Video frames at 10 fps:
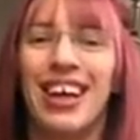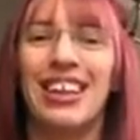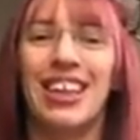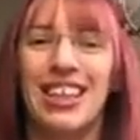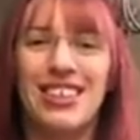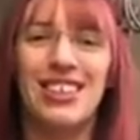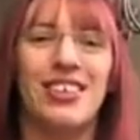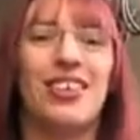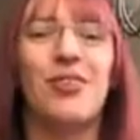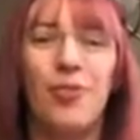and let's
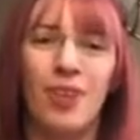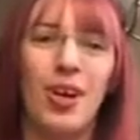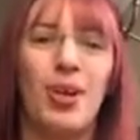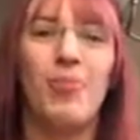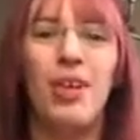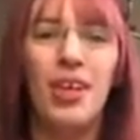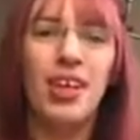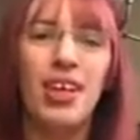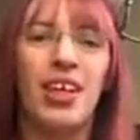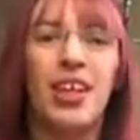do it from
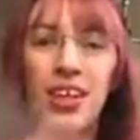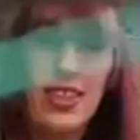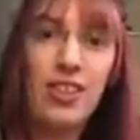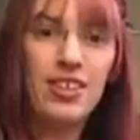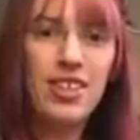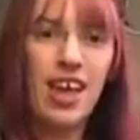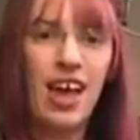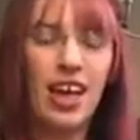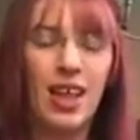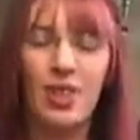the
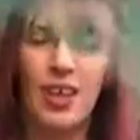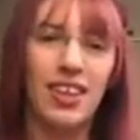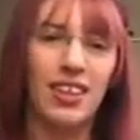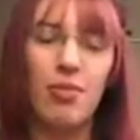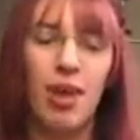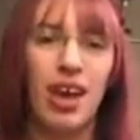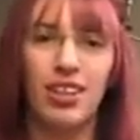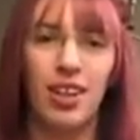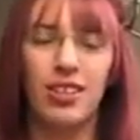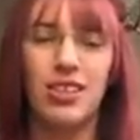side. I think they might
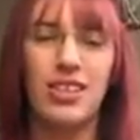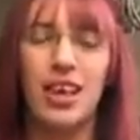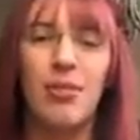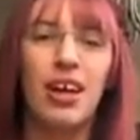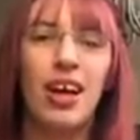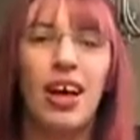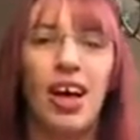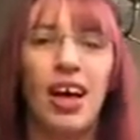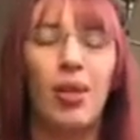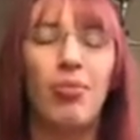look the same.
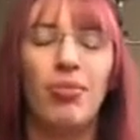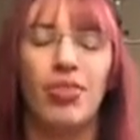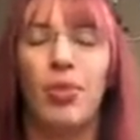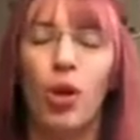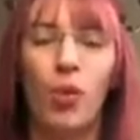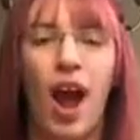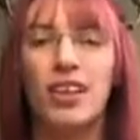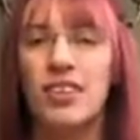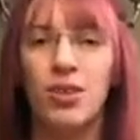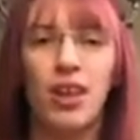The more
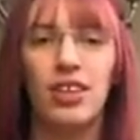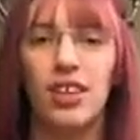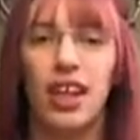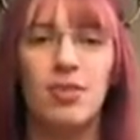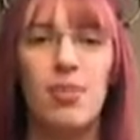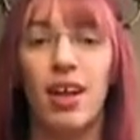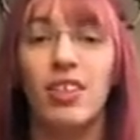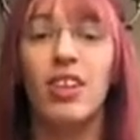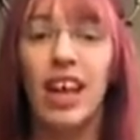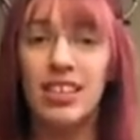practice you get, the
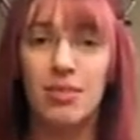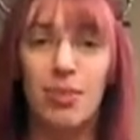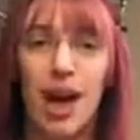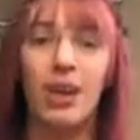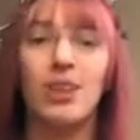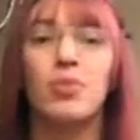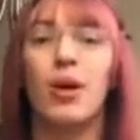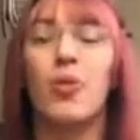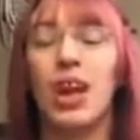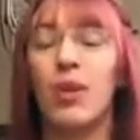less it matters,
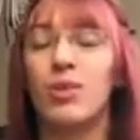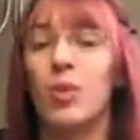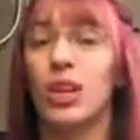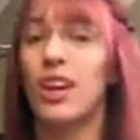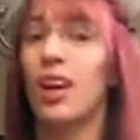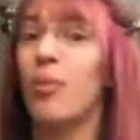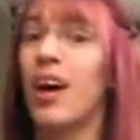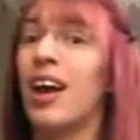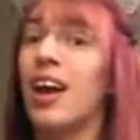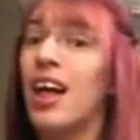but when I was working on
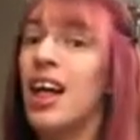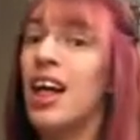my